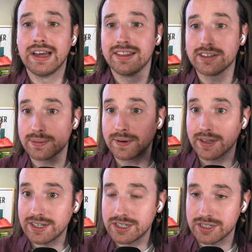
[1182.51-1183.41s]
this
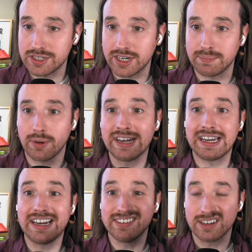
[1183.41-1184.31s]
relationship and
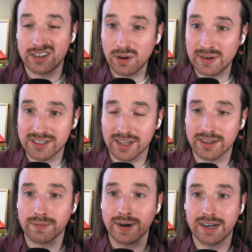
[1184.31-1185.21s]
getting to know each
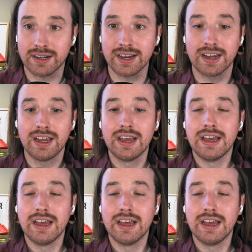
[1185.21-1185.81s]
other right like